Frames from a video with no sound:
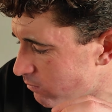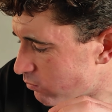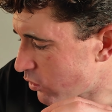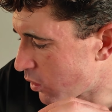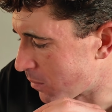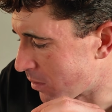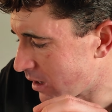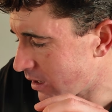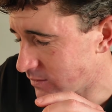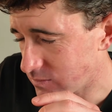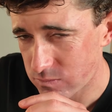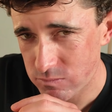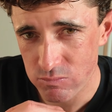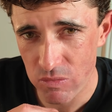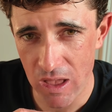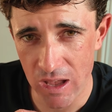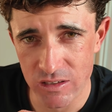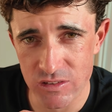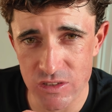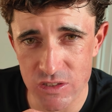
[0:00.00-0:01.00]
Not bad,
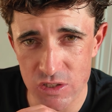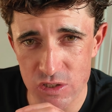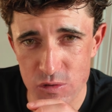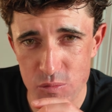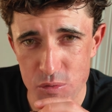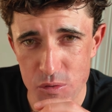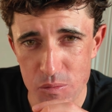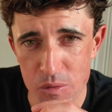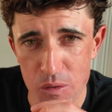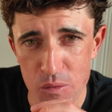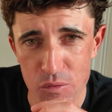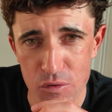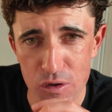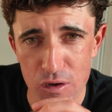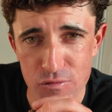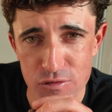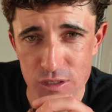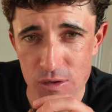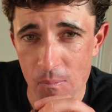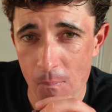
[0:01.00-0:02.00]
actually goes pretty well with the
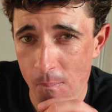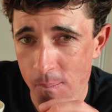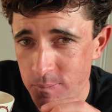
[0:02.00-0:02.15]
coffee.